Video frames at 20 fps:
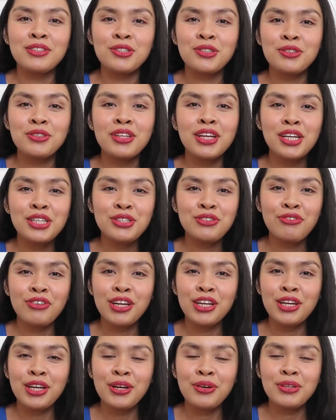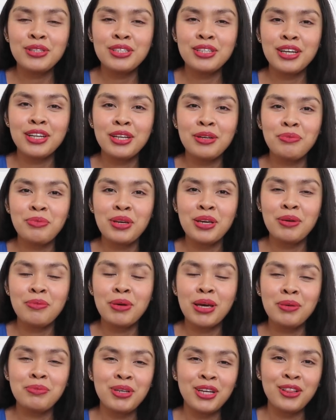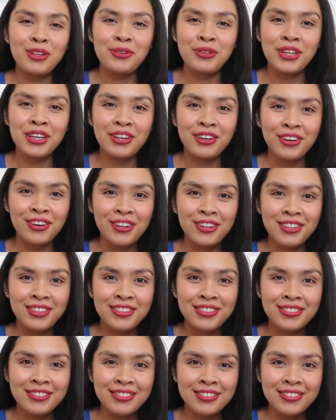So today's video is gonna be baby clothing haul.